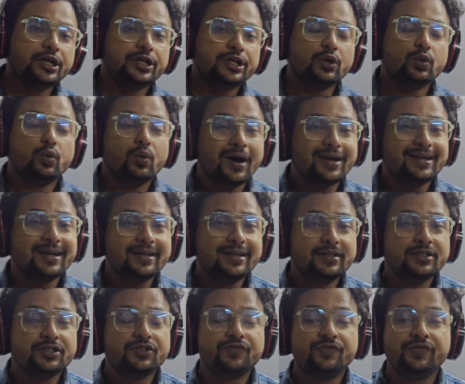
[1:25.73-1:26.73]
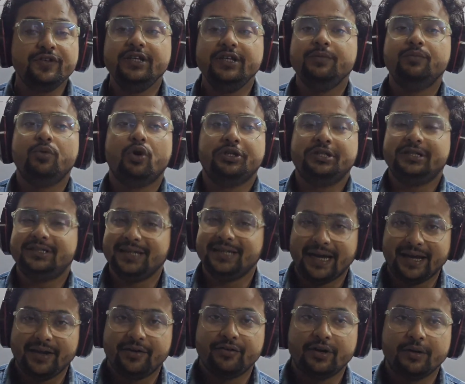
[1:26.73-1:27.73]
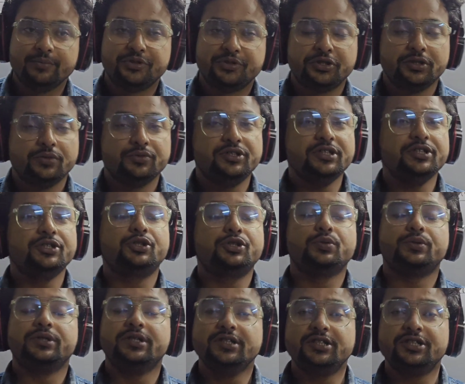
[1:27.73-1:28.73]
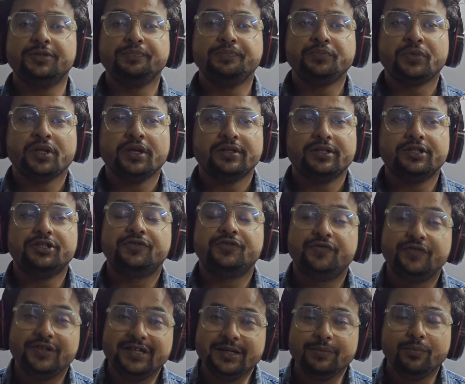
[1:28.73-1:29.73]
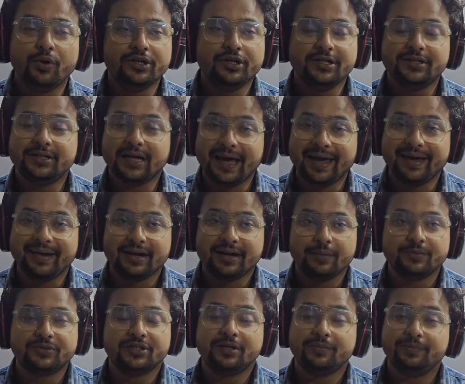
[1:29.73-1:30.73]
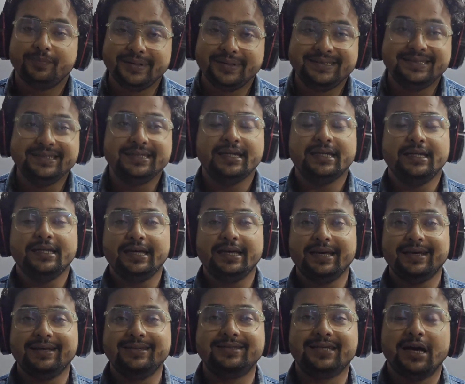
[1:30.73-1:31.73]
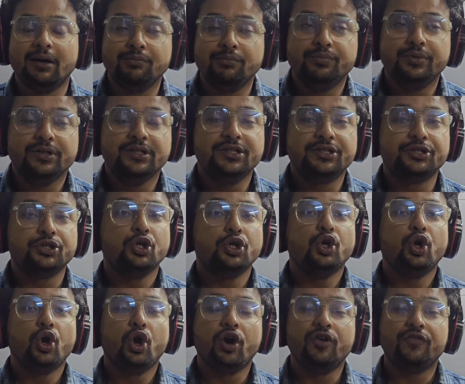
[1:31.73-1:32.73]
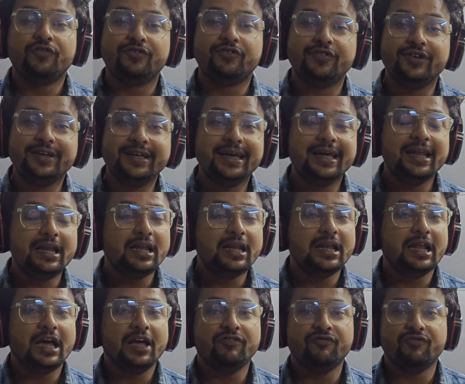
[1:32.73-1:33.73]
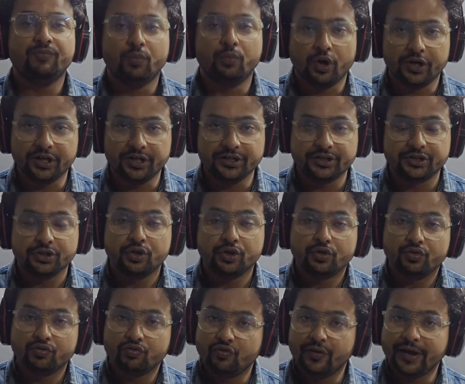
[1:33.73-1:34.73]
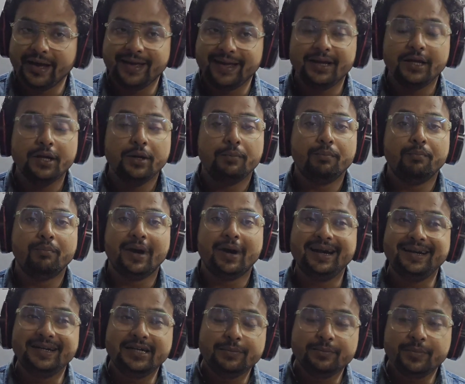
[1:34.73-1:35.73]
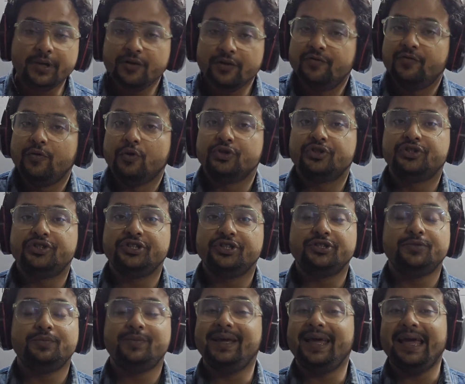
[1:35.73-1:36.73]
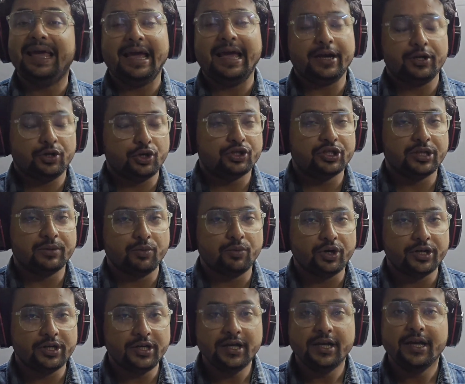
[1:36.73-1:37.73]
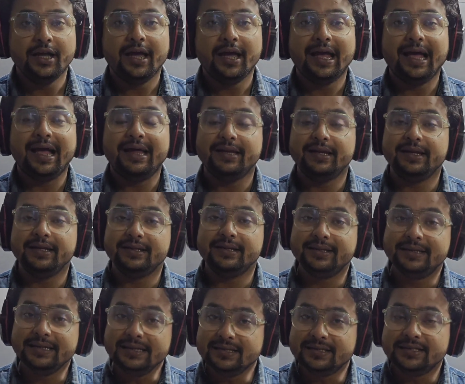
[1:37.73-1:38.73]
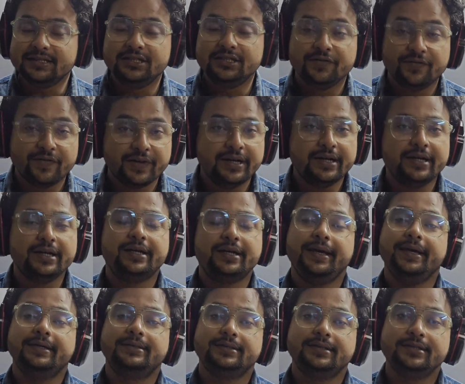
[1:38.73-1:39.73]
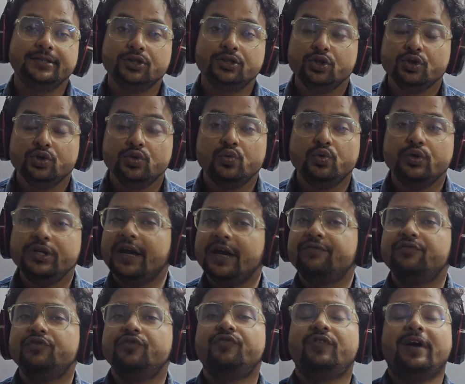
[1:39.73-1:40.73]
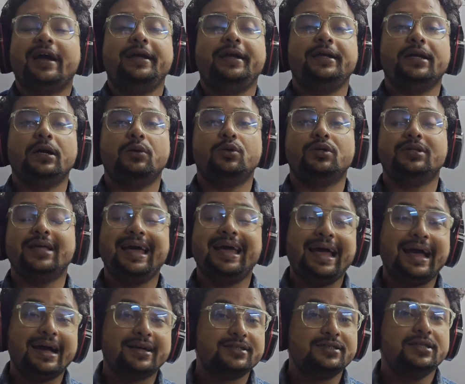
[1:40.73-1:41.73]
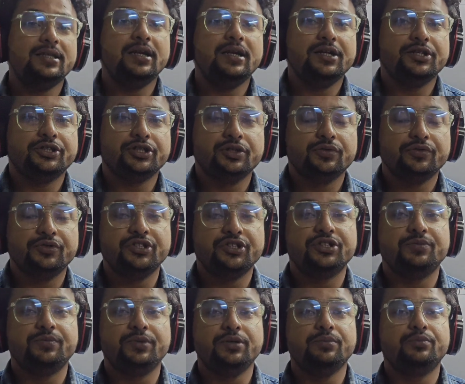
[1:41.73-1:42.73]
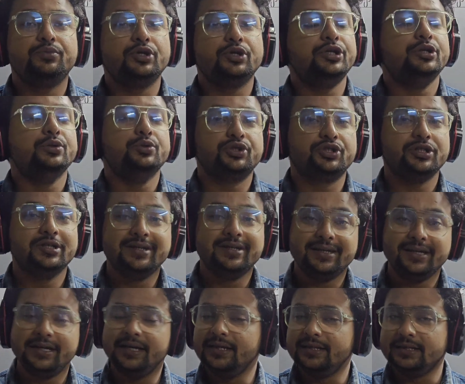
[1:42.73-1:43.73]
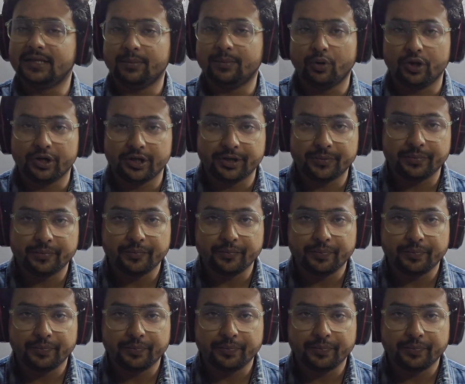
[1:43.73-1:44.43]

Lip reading: Now what are these free body diagrams? Now see students, these free body diagrams are basically examples of real life bodies where multiple forces may act on the body, and in these different cases we have to find out the acceleration which is being produced in the body.